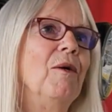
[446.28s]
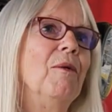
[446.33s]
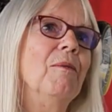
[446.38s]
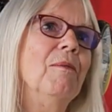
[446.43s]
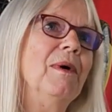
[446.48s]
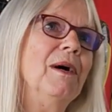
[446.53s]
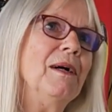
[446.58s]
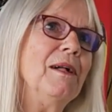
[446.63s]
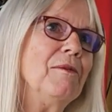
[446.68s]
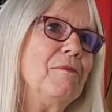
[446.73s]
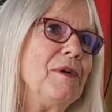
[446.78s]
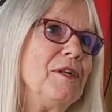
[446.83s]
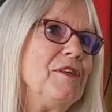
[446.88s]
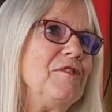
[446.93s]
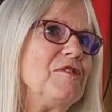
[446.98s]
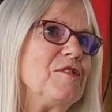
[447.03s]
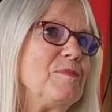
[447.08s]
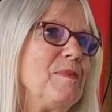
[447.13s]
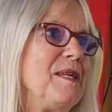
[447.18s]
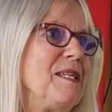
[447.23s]
Well, when
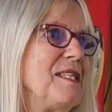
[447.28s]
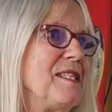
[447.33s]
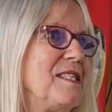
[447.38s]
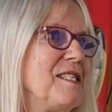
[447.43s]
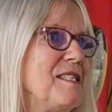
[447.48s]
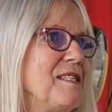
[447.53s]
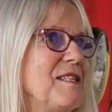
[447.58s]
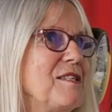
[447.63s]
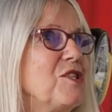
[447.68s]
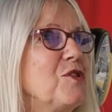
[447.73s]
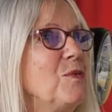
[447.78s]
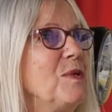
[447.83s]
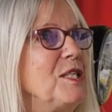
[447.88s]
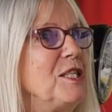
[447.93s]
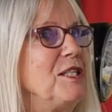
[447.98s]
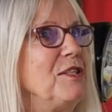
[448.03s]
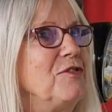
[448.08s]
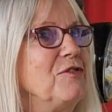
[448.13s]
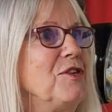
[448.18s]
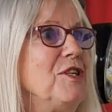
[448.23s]
you spent
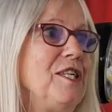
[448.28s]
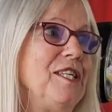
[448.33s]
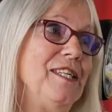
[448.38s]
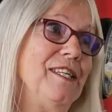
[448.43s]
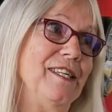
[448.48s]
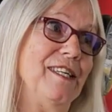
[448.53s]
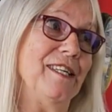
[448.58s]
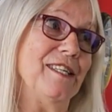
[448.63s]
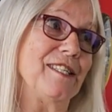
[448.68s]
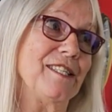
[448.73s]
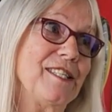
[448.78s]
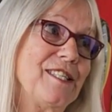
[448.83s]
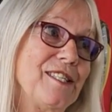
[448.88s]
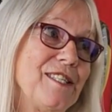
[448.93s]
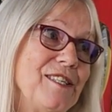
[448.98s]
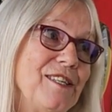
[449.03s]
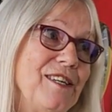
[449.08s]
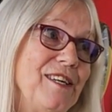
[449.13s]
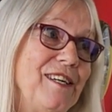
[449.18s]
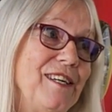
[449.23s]
23
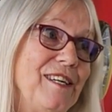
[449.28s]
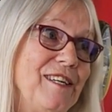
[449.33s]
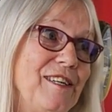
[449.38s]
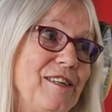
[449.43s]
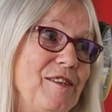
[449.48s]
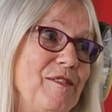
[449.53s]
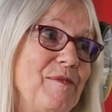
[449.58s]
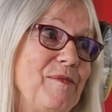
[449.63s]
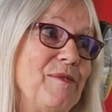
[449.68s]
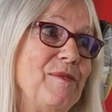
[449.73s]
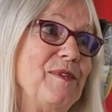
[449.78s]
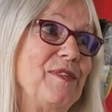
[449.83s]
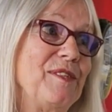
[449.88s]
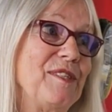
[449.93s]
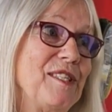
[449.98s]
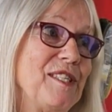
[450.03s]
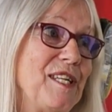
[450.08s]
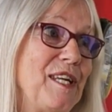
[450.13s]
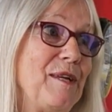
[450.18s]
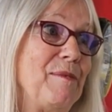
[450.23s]
years with
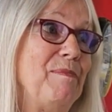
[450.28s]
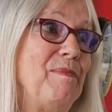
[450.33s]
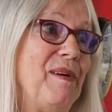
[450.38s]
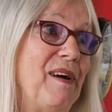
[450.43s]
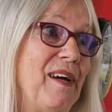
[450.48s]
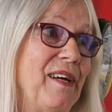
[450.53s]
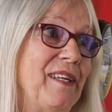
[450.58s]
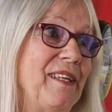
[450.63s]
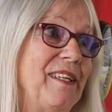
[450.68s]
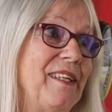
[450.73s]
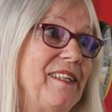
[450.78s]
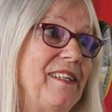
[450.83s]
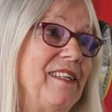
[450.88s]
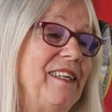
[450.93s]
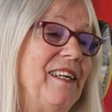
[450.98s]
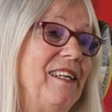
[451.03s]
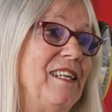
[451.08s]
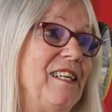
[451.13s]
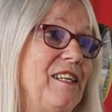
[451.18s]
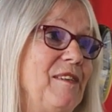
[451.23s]
the same bike,
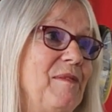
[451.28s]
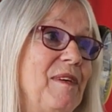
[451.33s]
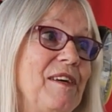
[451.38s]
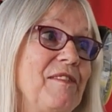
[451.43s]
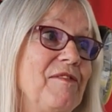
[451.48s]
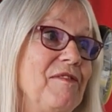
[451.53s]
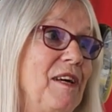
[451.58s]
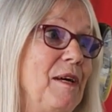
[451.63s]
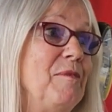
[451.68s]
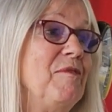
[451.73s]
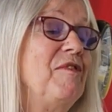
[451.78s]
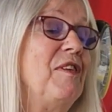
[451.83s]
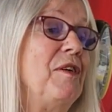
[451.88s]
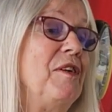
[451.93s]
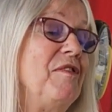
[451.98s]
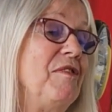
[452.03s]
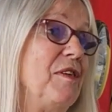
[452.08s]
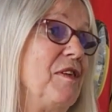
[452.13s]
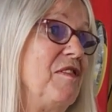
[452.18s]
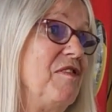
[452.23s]
I'm
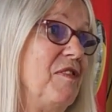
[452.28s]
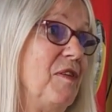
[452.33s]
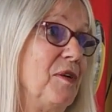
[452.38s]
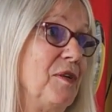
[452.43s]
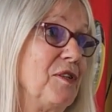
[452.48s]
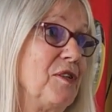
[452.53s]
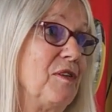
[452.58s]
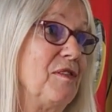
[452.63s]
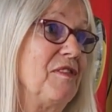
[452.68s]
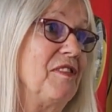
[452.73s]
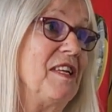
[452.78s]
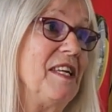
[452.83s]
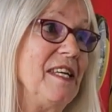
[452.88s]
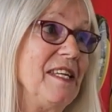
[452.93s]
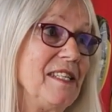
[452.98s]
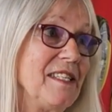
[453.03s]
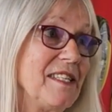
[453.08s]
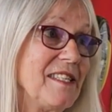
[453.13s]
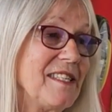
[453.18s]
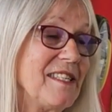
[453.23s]
very, very fond of
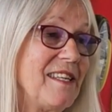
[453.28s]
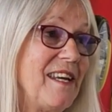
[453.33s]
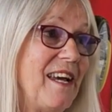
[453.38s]
it.